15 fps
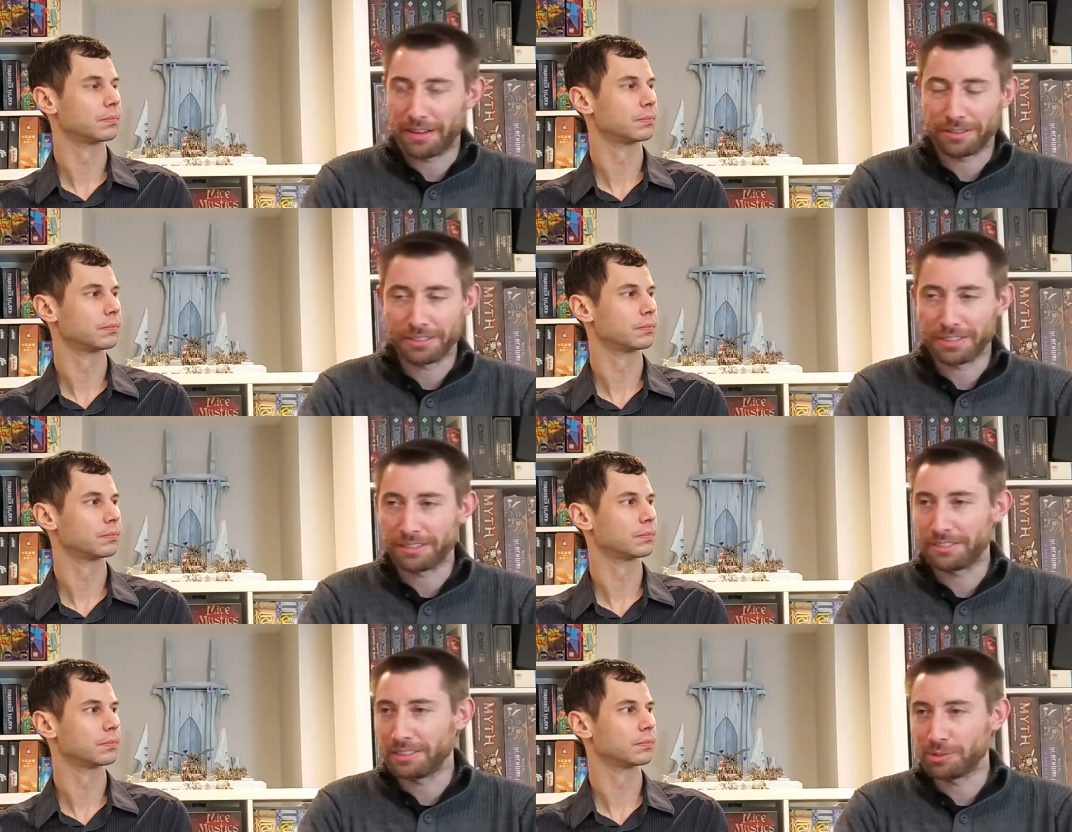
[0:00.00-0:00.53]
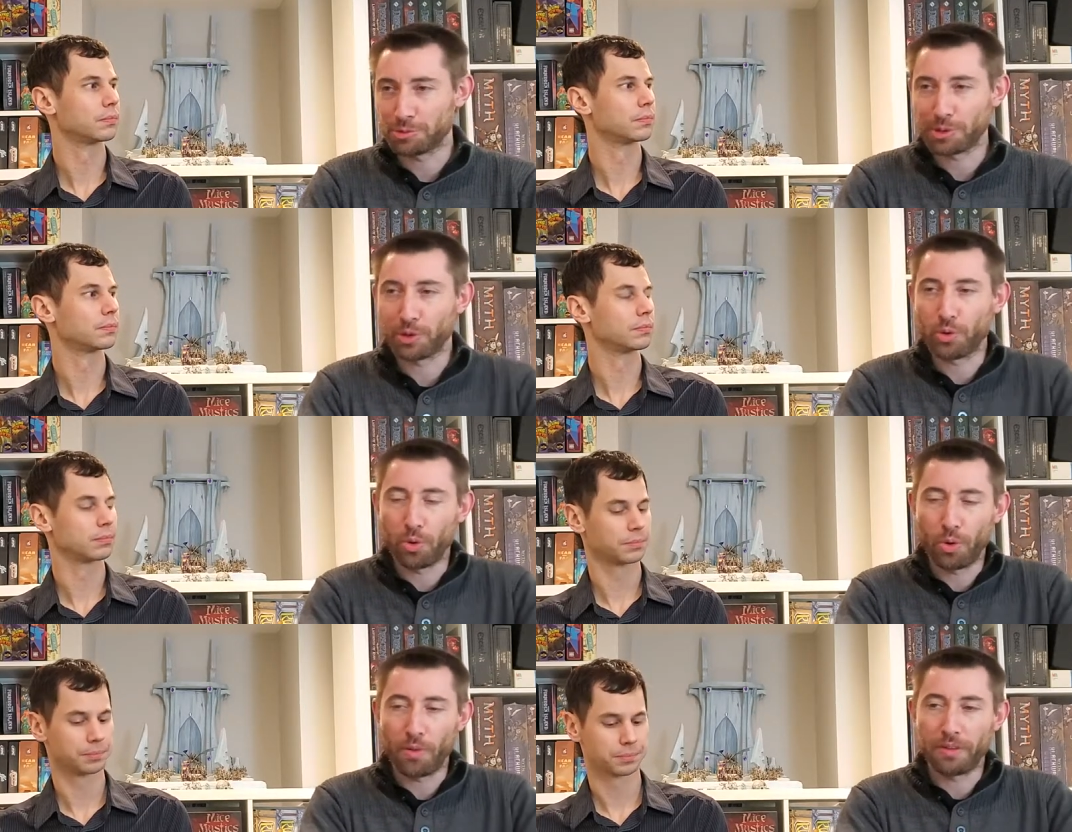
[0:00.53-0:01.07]
Speaker 1: And it seems pretty cool.
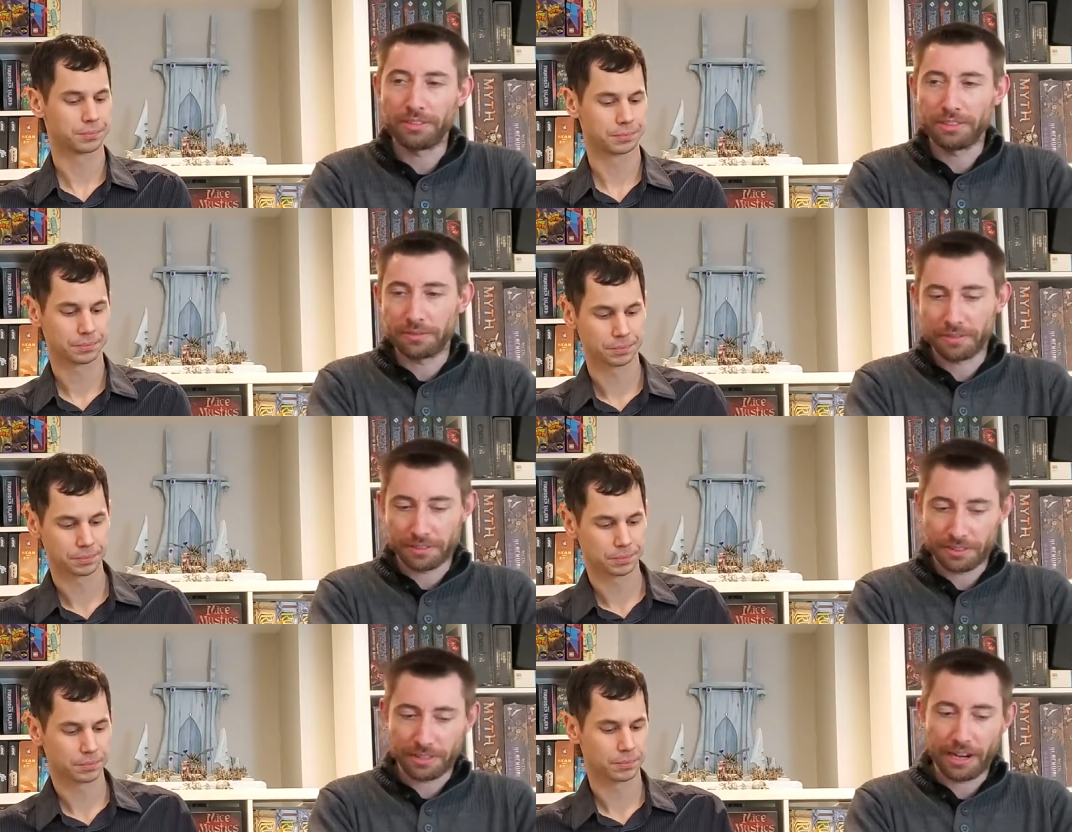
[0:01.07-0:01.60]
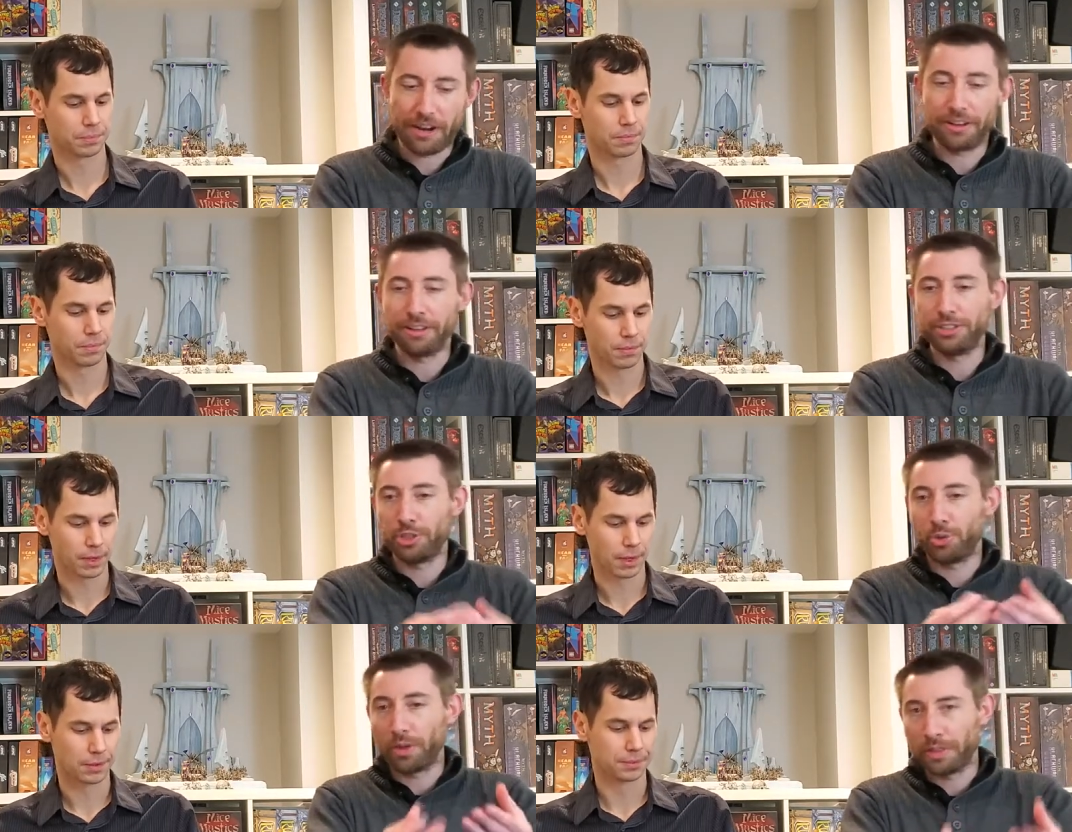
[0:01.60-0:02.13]
And there's different scenarios. You
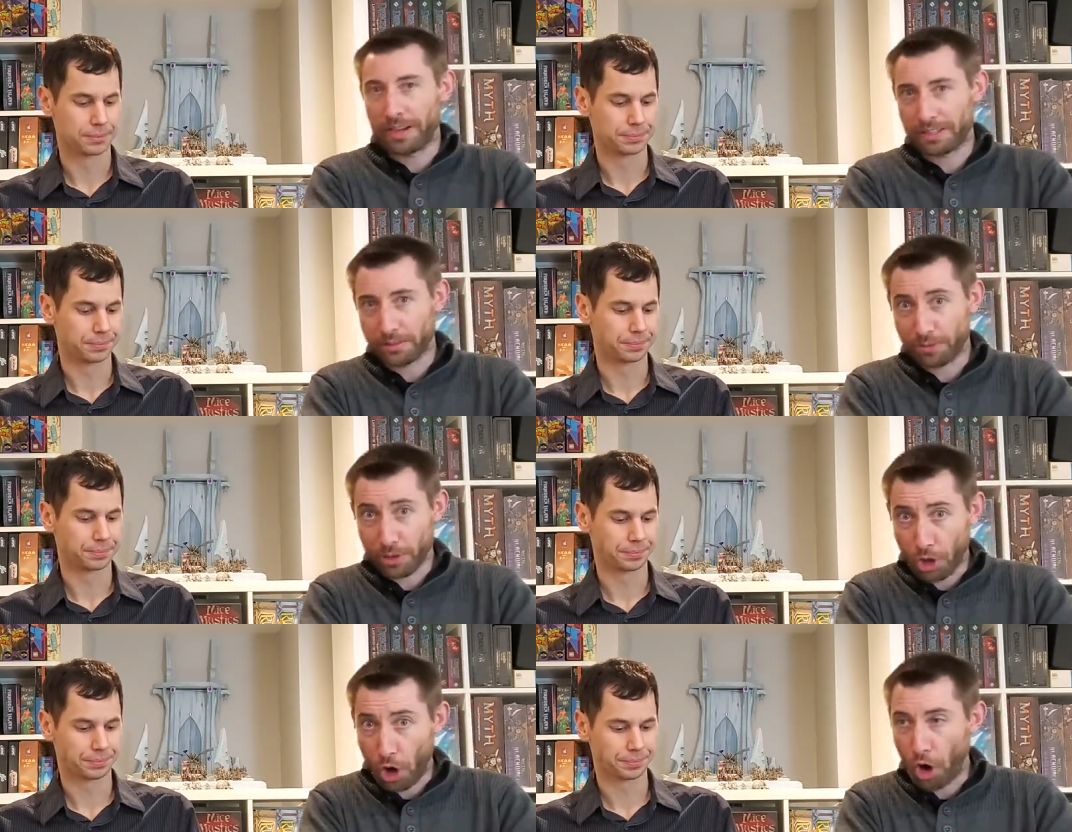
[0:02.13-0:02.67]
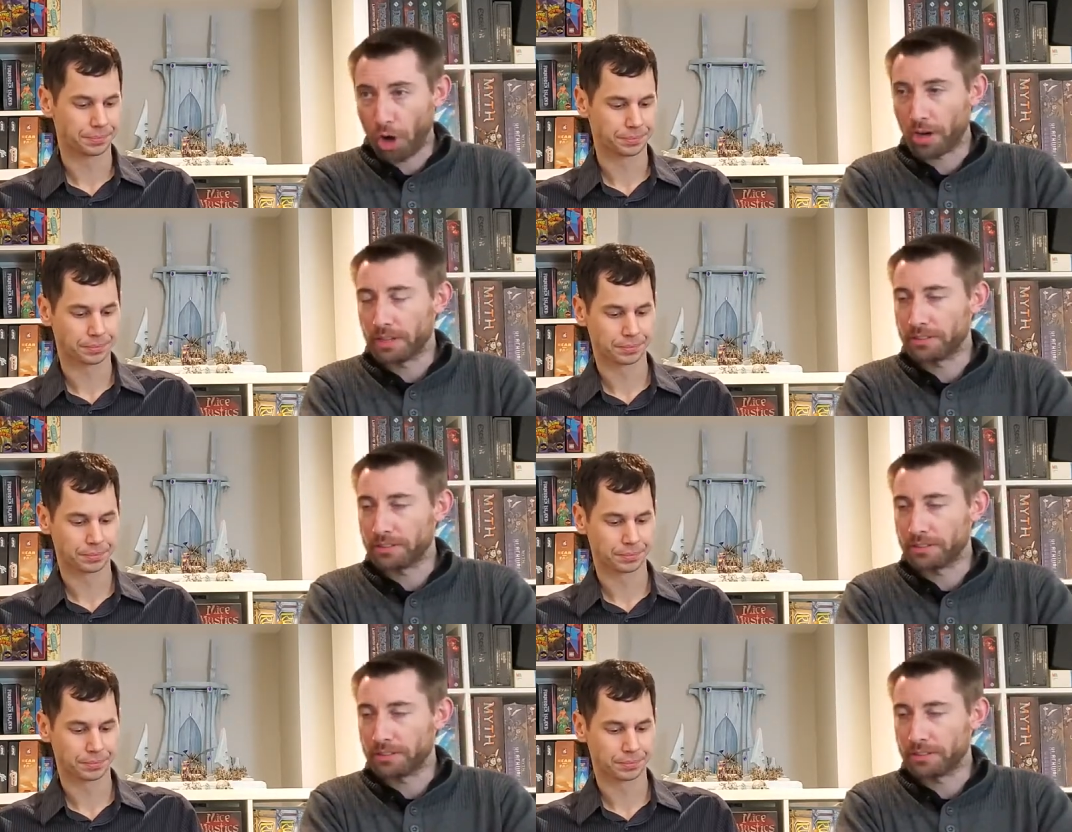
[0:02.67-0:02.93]
unlock different cards.